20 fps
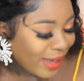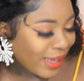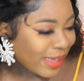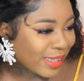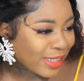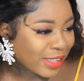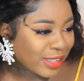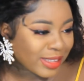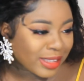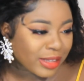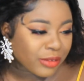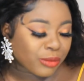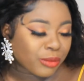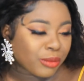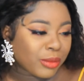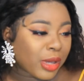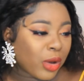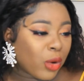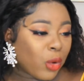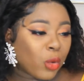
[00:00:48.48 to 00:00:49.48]
It's giving
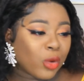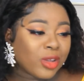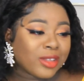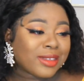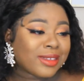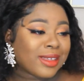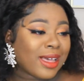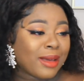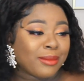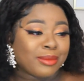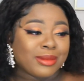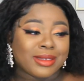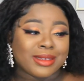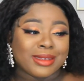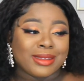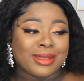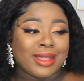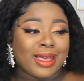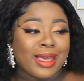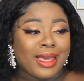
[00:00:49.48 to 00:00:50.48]
me all types
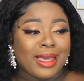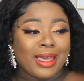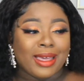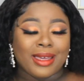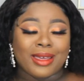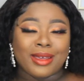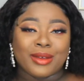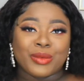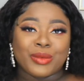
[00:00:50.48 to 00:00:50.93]
of lay.